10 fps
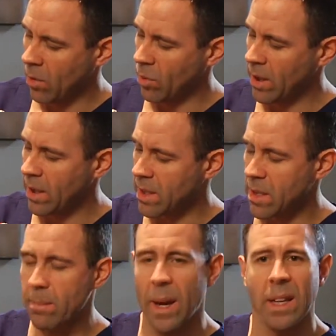really is
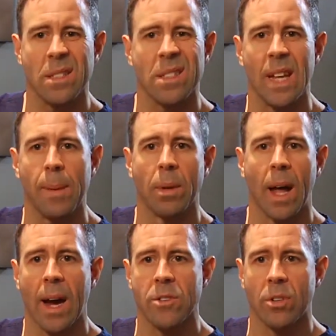the biggest
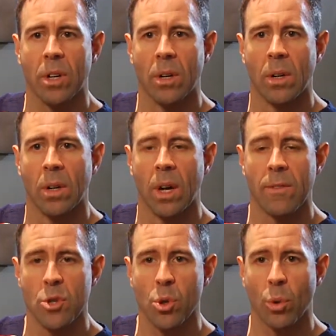stabilizer of
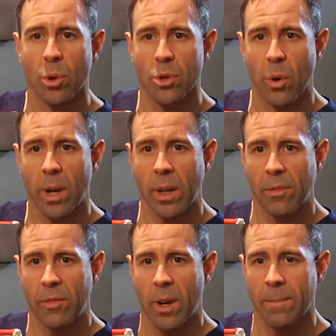the shoulder joint in the
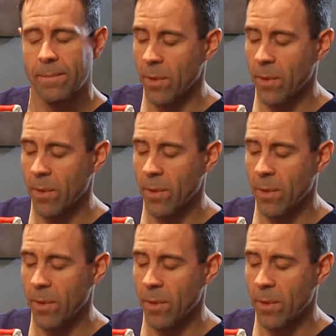front.